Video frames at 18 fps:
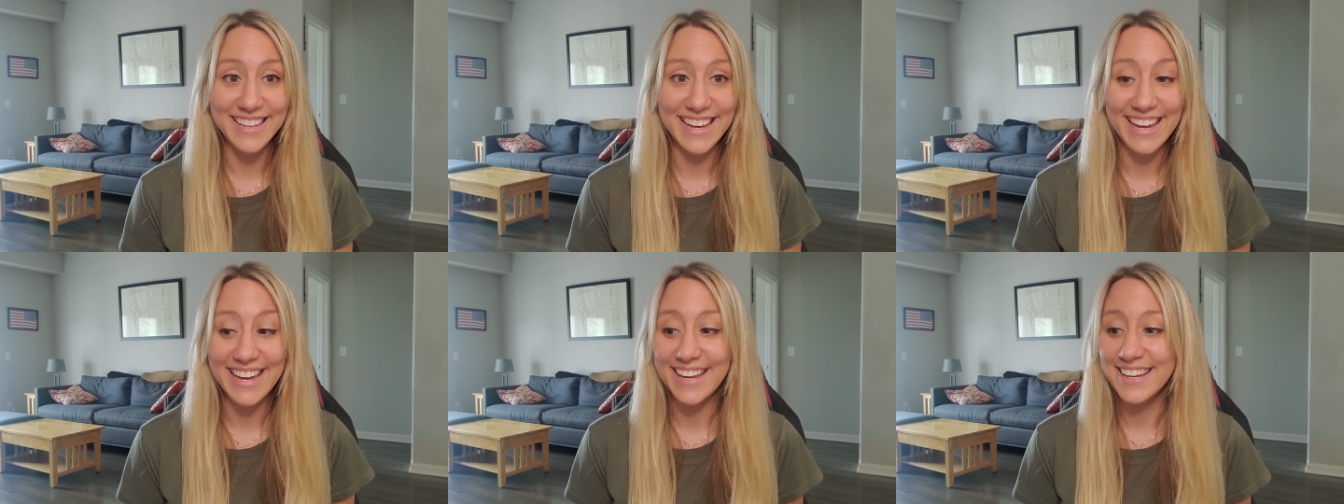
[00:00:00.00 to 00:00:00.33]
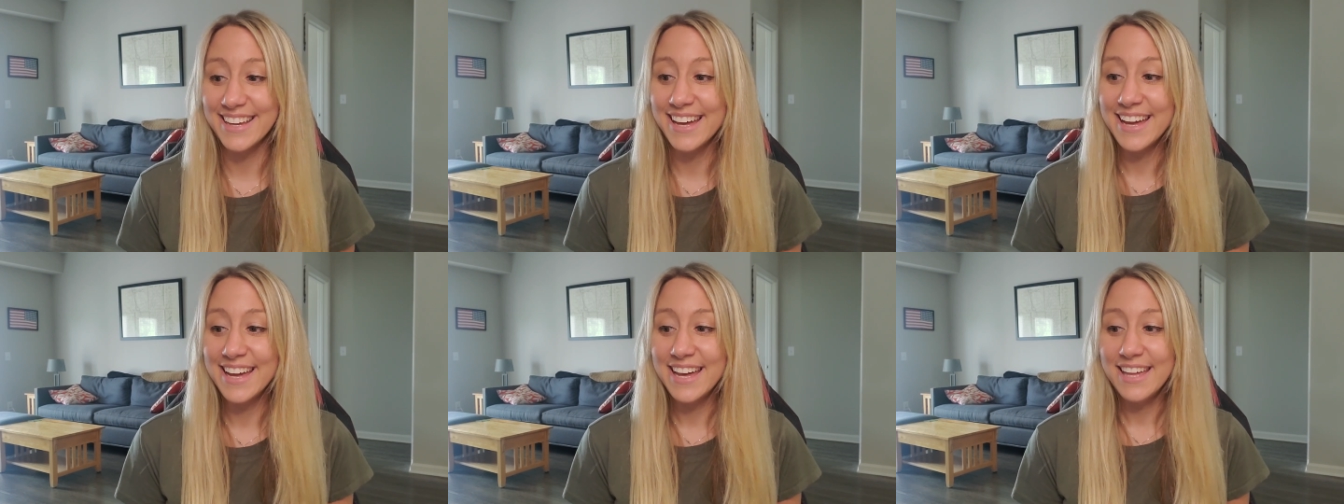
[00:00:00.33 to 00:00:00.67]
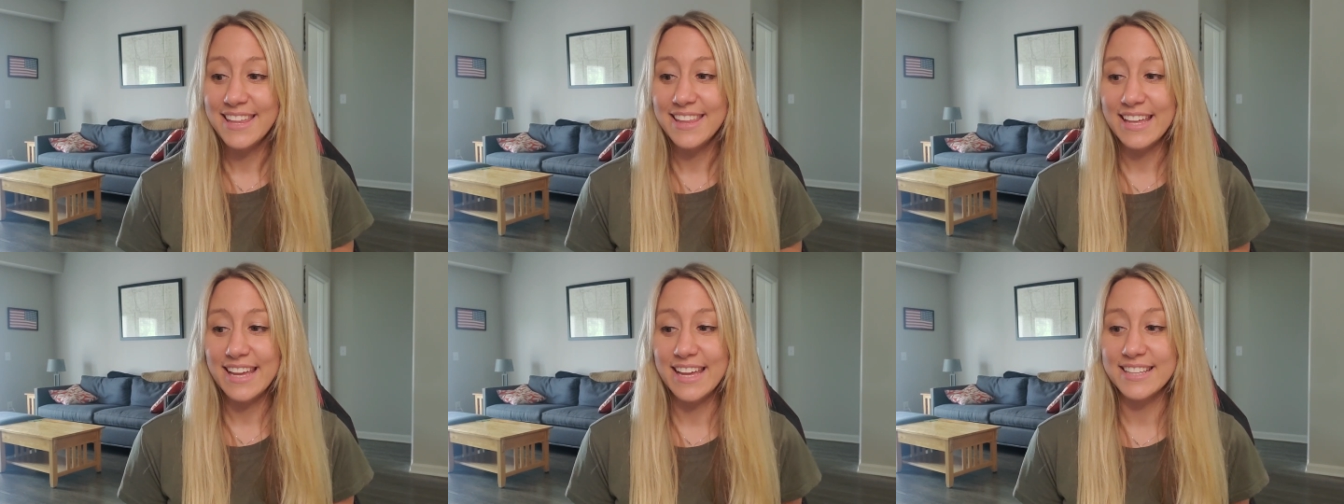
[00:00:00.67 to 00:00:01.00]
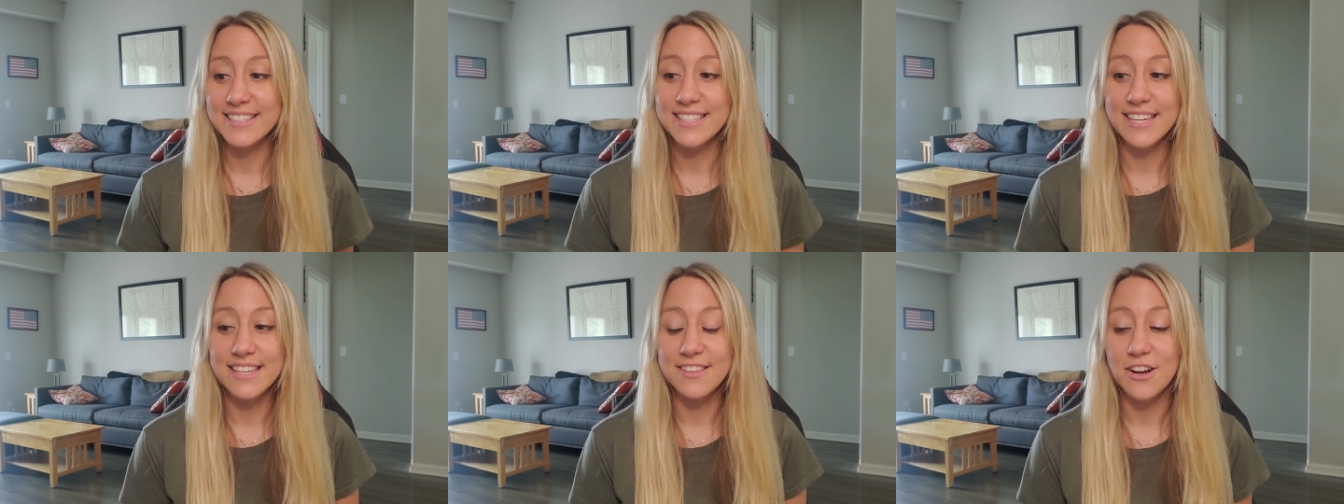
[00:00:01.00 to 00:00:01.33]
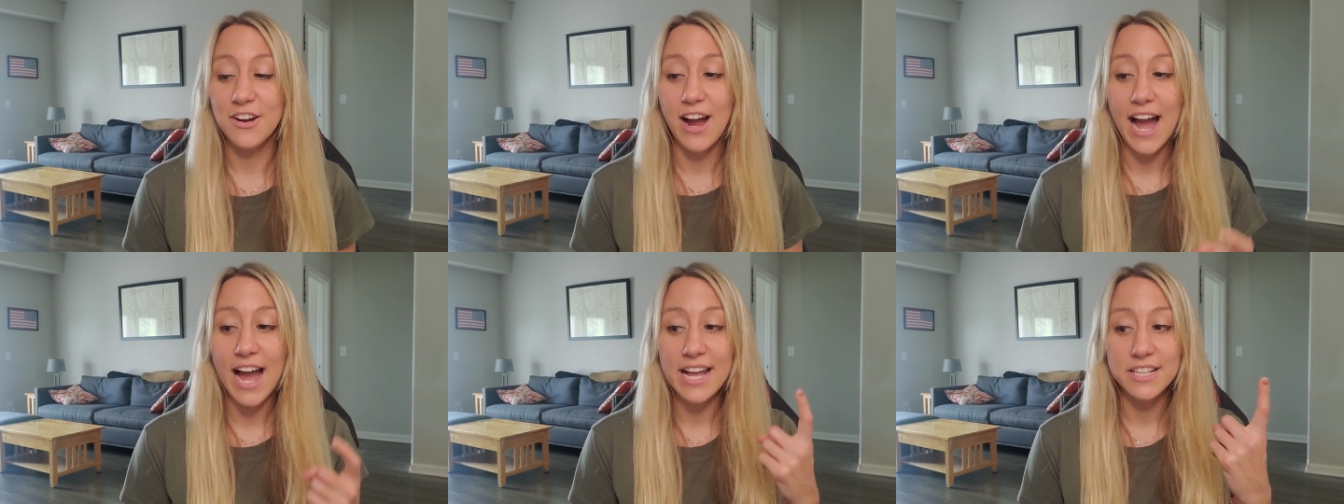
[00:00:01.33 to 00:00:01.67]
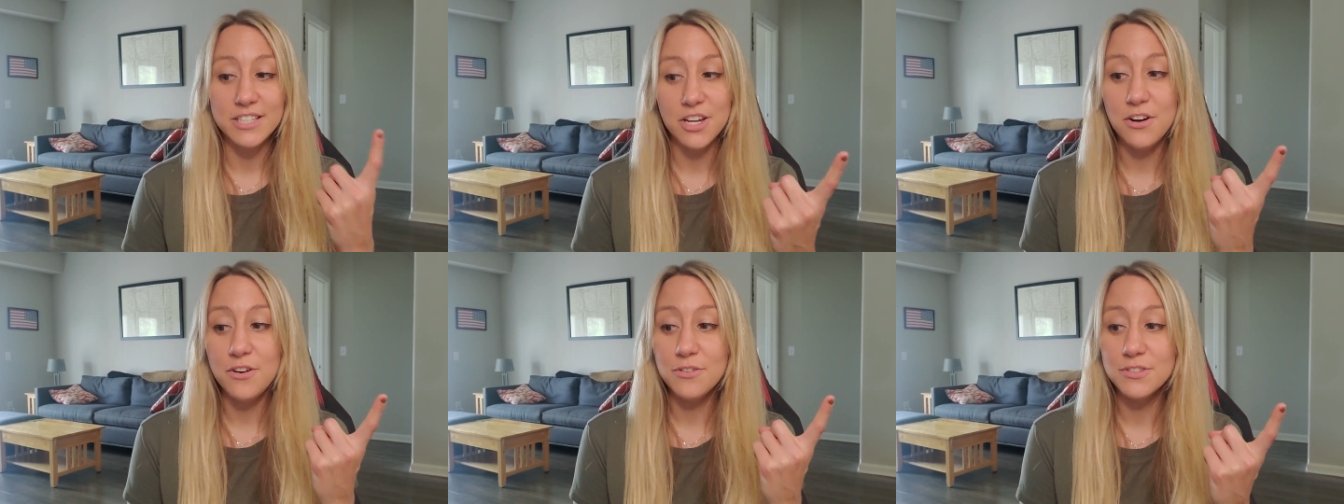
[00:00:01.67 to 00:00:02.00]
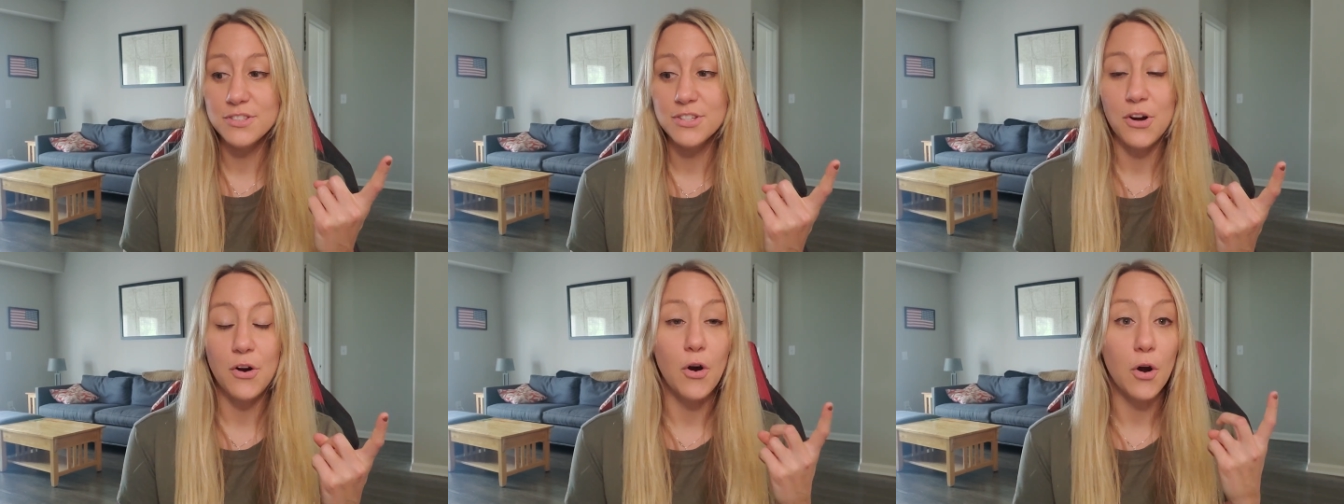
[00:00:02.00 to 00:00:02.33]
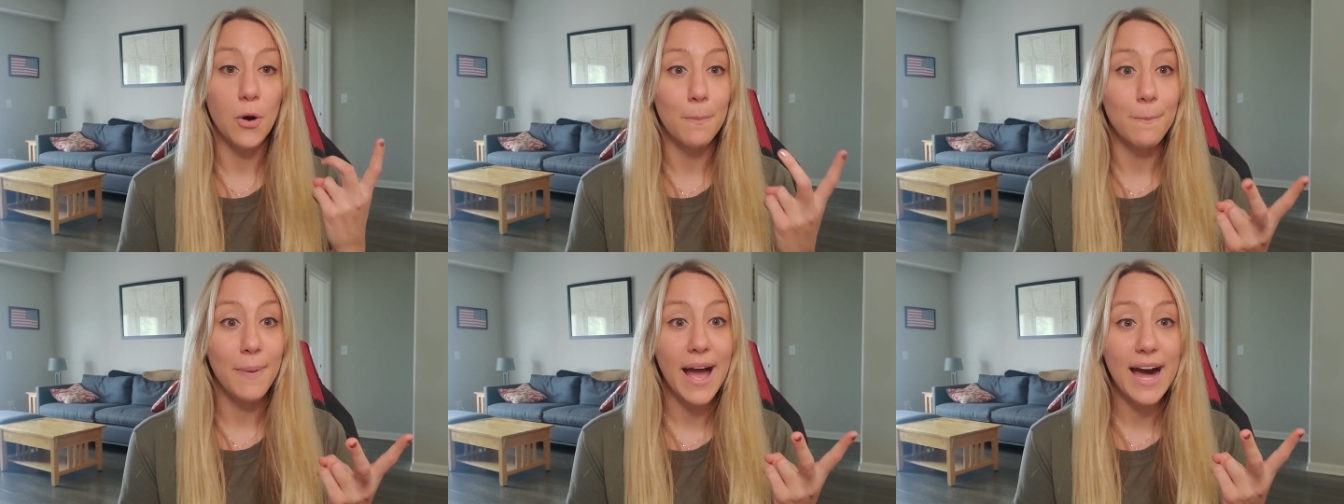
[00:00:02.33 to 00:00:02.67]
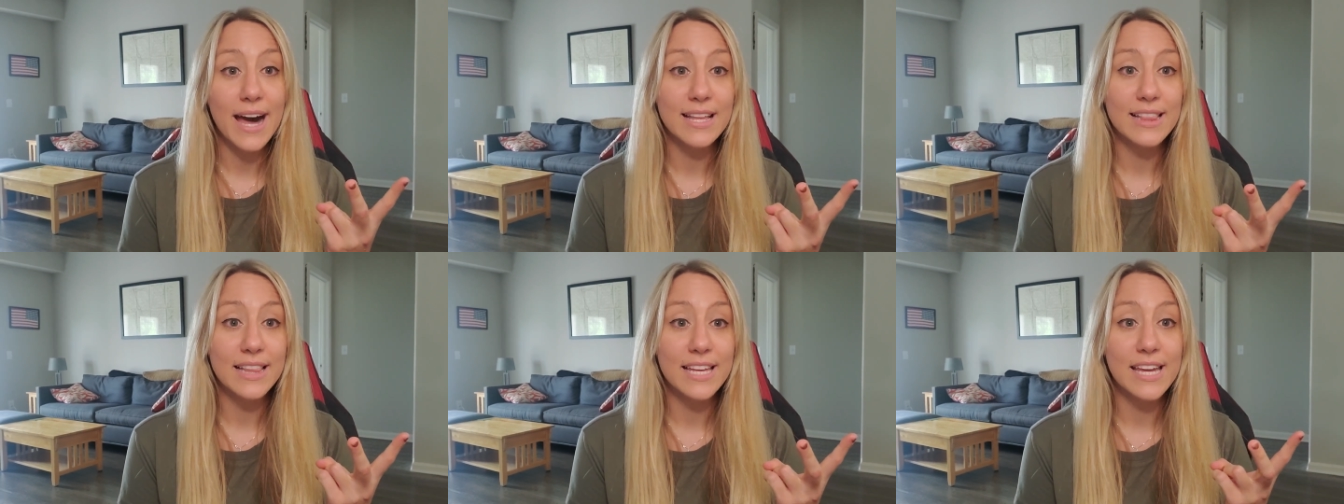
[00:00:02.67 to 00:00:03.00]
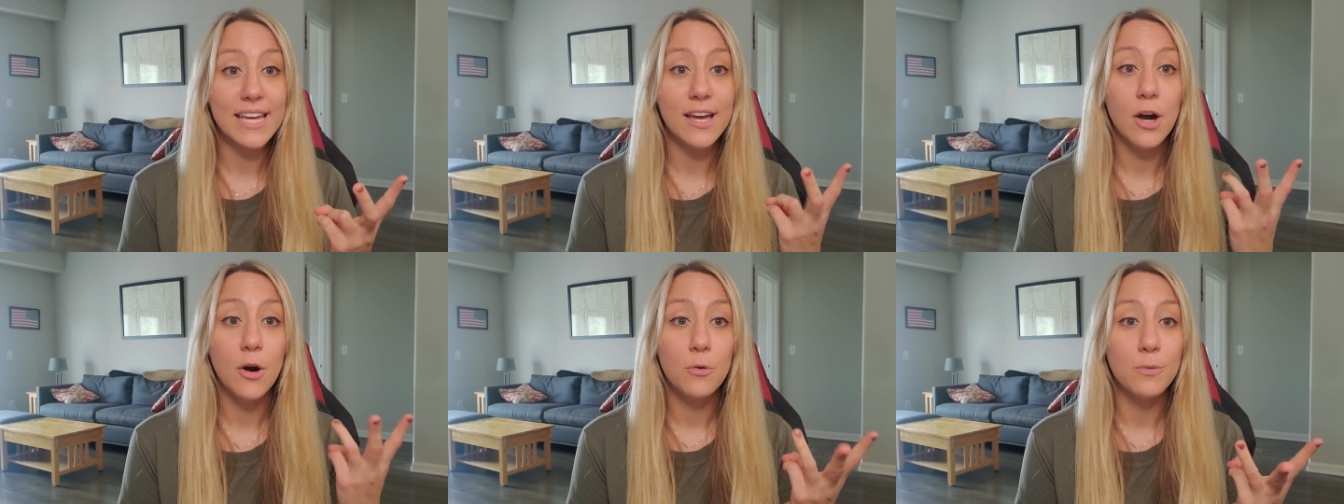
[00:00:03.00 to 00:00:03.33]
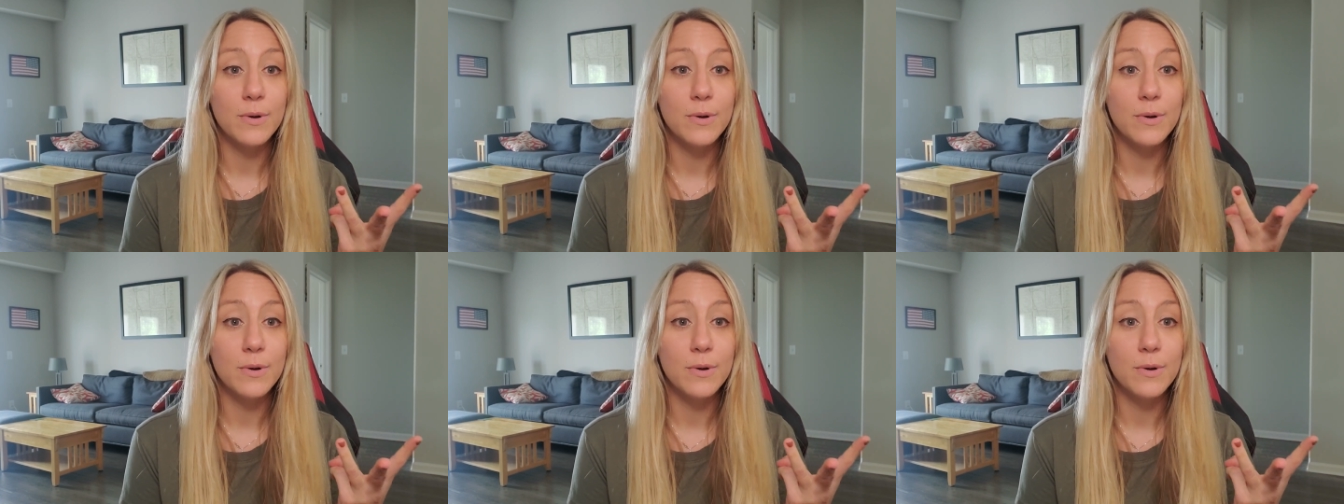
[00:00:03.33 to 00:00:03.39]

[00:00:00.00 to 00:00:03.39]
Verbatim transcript: Like, it's either I don't or badly,